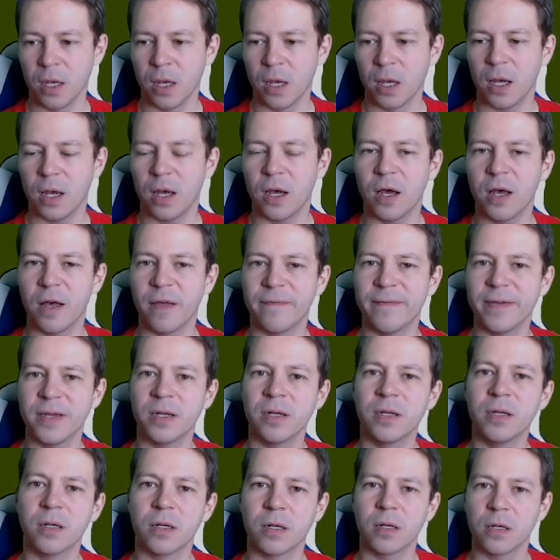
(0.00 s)

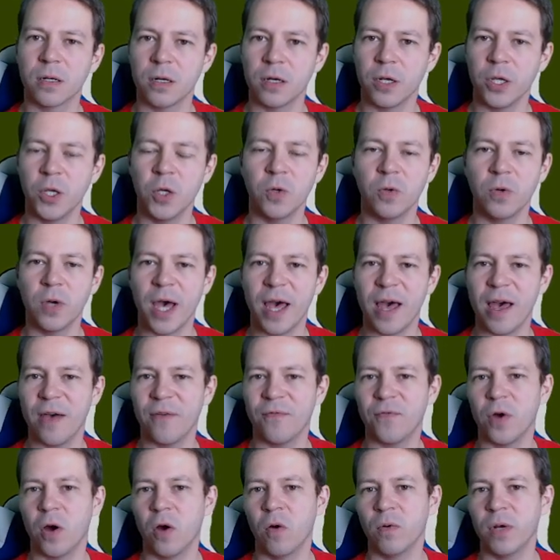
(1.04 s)
Then you
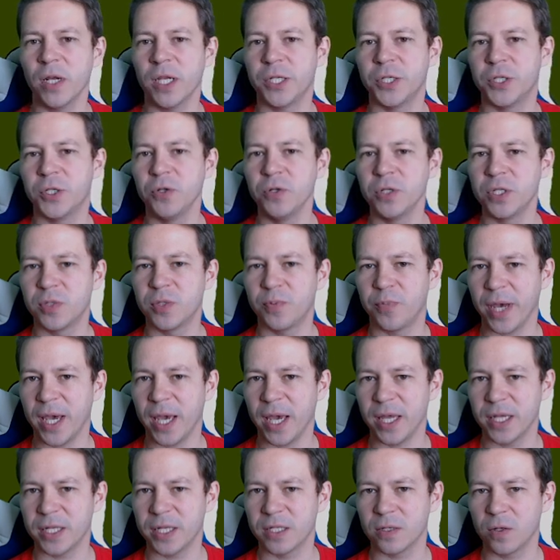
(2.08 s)
have only 2
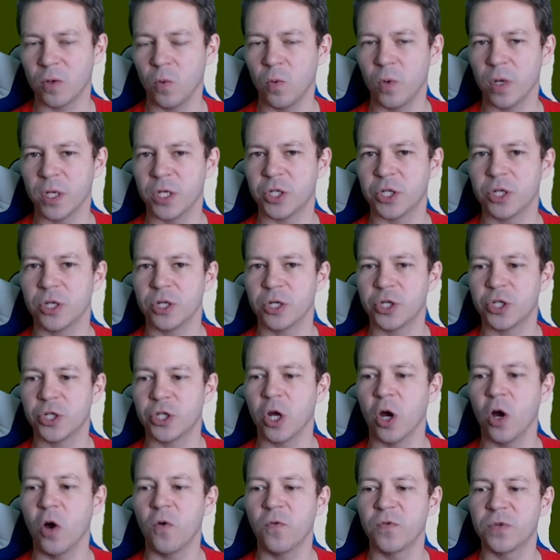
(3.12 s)
spades, which
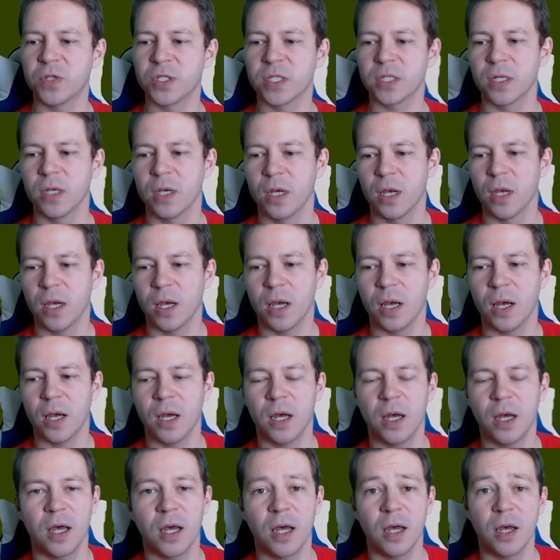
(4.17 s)
shows
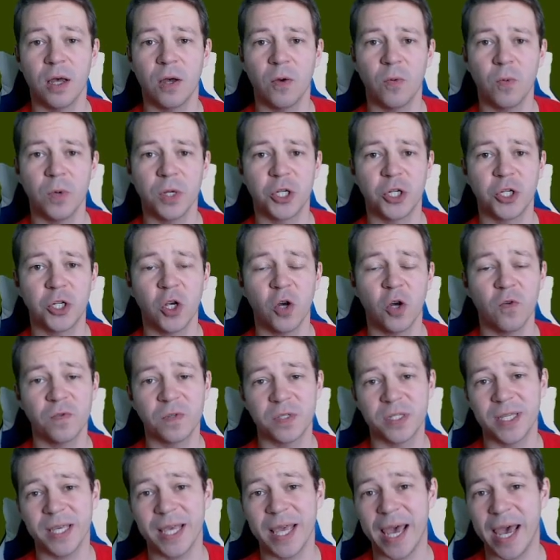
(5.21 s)

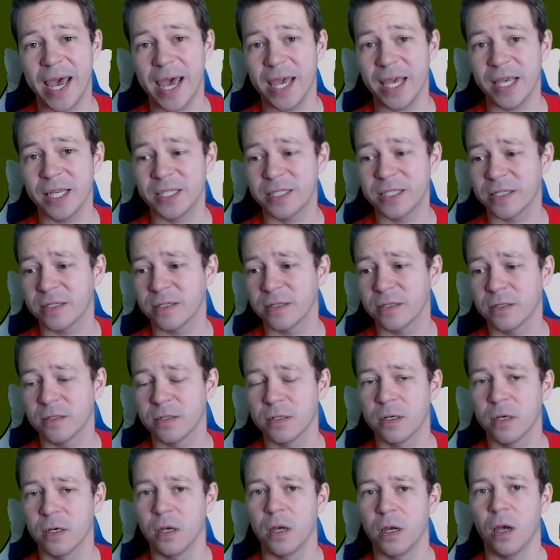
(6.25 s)
the ace
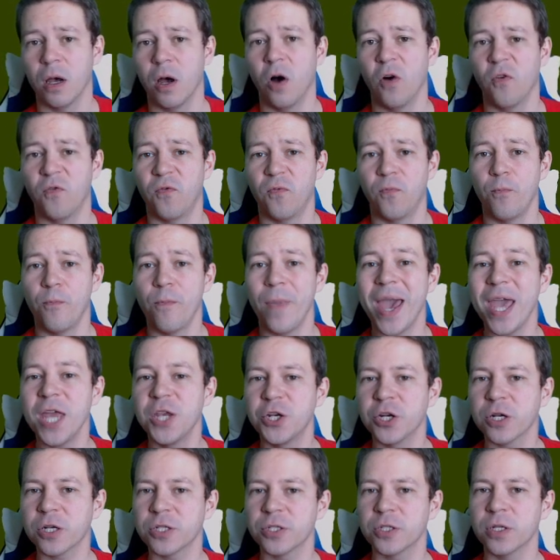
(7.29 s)
of
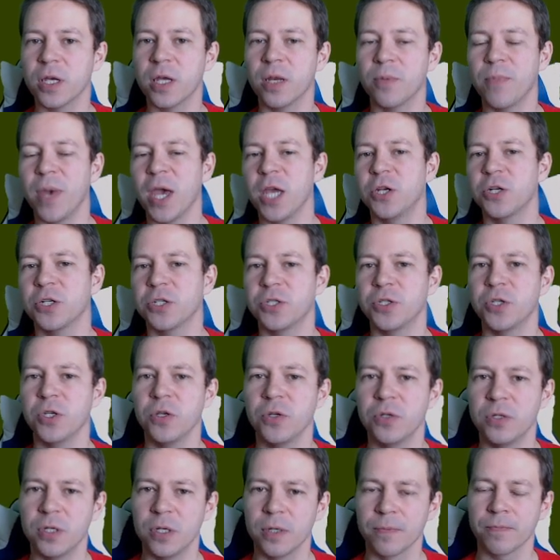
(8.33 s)
majors in major
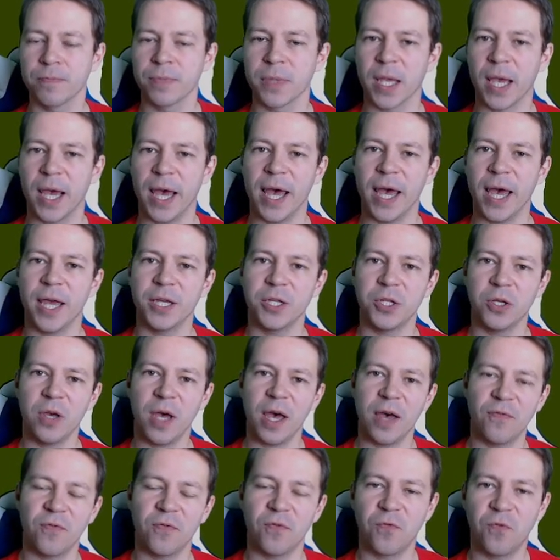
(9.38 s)
suit, and you
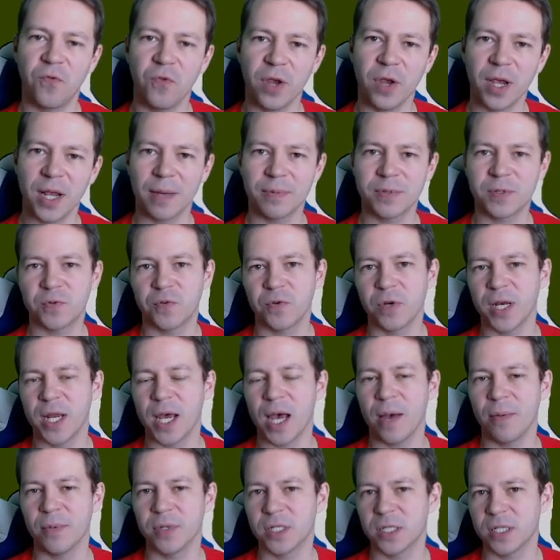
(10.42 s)
have 3 clubs, 3
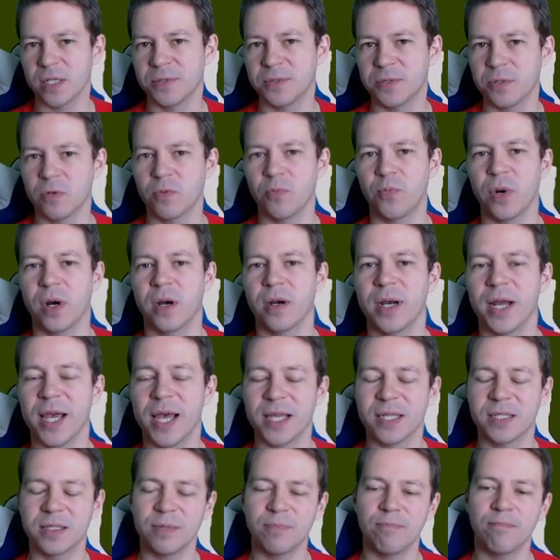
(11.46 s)
diamonds if your partner
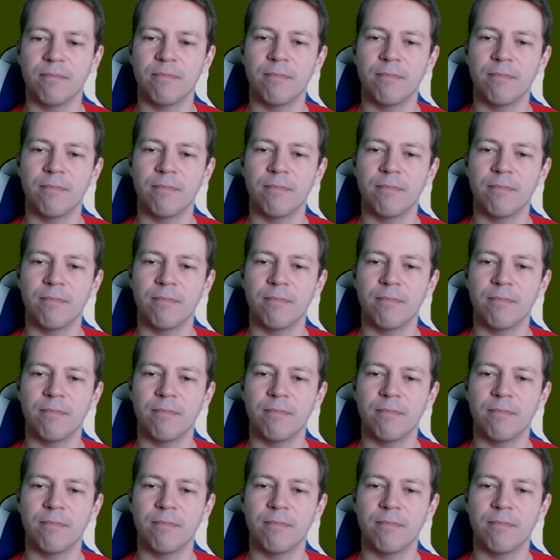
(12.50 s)
has an